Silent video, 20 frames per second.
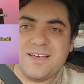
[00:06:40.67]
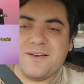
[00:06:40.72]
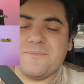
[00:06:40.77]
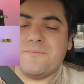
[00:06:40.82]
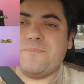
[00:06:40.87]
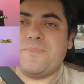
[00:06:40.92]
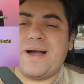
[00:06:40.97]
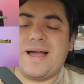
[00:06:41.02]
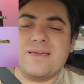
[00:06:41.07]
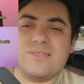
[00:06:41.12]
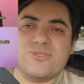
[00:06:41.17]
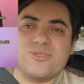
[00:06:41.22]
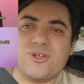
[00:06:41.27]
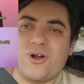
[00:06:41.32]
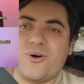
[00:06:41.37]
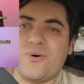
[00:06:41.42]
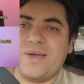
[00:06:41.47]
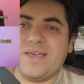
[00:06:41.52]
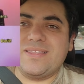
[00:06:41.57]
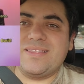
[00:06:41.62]
by
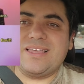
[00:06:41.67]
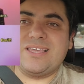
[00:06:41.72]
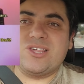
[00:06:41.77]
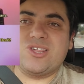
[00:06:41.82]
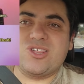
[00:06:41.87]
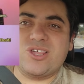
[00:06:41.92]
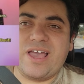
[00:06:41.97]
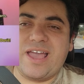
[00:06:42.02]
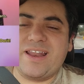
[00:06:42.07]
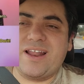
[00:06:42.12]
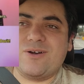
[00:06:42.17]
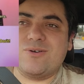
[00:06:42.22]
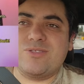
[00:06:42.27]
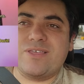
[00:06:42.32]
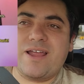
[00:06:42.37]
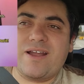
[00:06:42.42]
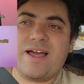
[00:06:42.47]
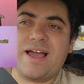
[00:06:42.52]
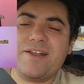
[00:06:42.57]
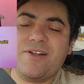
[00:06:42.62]
throwing this shade out
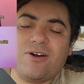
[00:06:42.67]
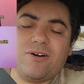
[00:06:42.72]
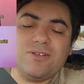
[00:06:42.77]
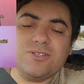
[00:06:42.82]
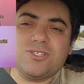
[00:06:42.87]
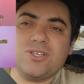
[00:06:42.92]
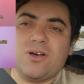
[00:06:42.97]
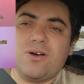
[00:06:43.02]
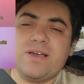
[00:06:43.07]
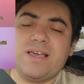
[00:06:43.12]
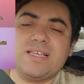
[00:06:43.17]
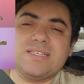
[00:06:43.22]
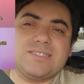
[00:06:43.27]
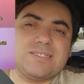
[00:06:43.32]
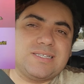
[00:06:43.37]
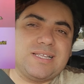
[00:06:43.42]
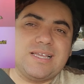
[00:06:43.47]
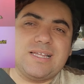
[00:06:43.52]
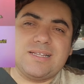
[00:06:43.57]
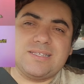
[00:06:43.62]
there. And also,
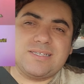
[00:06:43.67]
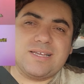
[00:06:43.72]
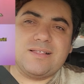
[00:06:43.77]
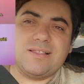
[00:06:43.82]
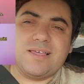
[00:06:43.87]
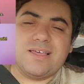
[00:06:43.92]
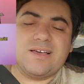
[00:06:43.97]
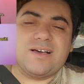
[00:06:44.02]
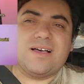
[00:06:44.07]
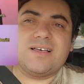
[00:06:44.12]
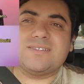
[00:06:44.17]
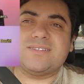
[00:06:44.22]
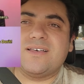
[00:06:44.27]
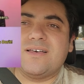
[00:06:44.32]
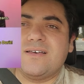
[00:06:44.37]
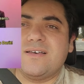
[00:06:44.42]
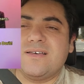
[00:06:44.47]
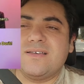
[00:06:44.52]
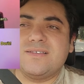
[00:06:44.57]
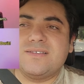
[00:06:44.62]
it's clearly telling us
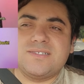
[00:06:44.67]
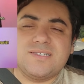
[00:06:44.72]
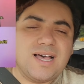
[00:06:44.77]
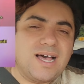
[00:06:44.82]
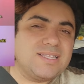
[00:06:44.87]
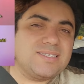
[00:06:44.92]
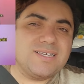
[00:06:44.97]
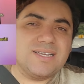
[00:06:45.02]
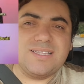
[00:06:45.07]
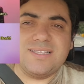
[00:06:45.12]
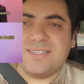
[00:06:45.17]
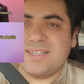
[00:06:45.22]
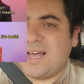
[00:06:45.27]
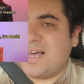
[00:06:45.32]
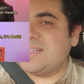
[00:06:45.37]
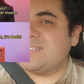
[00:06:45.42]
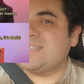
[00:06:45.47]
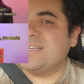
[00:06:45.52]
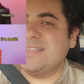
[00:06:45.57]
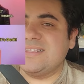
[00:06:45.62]
Sutton
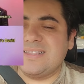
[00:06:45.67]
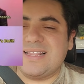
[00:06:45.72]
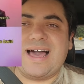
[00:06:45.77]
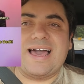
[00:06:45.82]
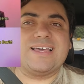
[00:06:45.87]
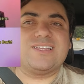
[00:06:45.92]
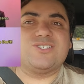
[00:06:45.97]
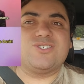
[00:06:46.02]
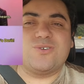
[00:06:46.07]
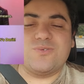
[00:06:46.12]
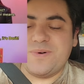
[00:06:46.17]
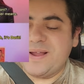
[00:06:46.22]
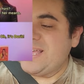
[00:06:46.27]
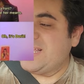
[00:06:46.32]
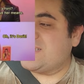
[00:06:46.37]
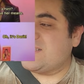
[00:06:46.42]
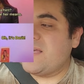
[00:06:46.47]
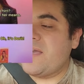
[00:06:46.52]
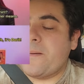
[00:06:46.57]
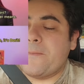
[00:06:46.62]
doesn't like
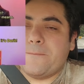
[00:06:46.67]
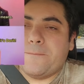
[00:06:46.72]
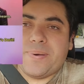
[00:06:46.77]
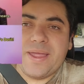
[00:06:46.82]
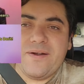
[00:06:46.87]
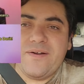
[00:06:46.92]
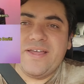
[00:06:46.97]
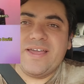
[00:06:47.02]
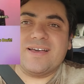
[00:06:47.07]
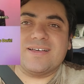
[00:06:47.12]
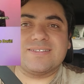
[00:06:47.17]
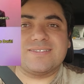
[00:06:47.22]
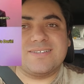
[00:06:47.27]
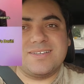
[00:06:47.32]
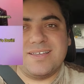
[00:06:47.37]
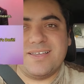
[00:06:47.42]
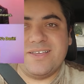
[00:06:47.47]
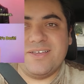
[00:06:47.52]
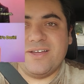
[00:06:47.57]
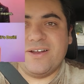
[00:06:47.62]
Dorit Period.
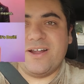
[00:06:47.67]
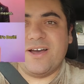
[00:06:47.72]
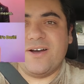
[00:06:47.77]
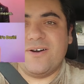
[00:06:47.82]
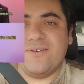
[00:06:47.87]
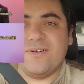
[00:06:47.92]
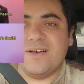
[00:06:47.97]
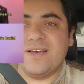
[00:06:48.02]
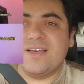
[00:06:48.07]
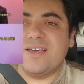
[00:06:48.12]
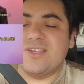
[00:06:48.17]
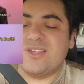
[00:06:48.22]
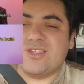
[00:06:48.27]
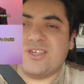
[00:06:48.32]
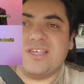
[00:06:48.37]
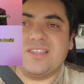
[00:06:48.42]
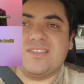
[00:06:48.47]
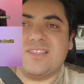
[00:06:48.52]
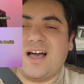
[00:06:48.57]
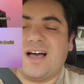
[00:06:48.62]
You know,
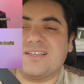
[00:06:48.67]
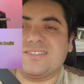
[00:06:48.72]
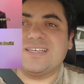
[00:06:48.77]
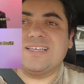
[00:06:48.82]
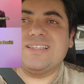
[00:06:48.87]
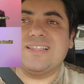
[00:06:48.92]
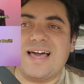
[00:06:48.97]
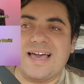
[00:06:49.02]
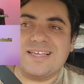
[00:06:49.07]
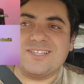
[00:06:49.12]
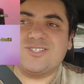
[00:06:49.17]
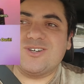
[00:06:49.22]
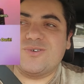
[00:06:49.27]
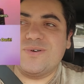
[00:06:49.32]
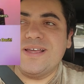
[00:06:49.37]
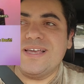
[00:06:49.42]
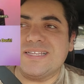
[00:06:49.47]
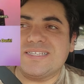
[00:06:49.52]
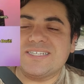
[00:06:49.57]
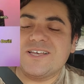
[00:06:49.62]
she doesn't like
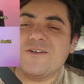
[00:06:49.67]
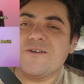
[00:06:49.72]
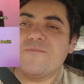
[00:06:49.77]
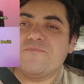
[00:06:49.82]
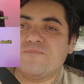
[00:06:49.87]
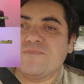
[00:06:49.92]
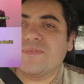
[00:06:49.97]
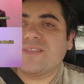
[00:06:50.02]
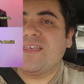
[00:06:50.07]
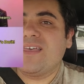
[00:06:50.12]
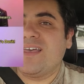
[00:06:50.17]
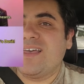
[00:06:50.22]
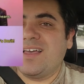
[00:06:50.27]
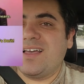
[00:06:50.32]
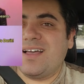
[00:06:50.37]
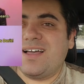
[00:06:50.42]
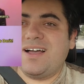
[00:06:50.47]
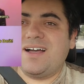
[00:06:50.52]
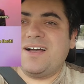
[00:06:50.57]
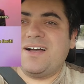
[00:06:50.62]
Dorit.
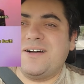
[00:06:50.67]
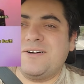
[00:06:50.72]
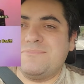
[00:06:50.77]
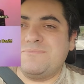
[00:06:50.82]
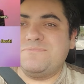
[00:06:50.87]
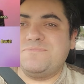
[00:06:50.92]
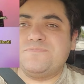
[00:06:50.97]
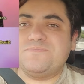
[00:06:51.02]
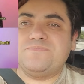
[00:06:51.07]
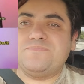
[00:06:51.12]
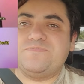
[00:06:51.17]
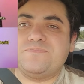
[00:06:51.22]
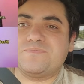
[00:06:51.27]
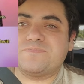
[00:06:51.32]
Um,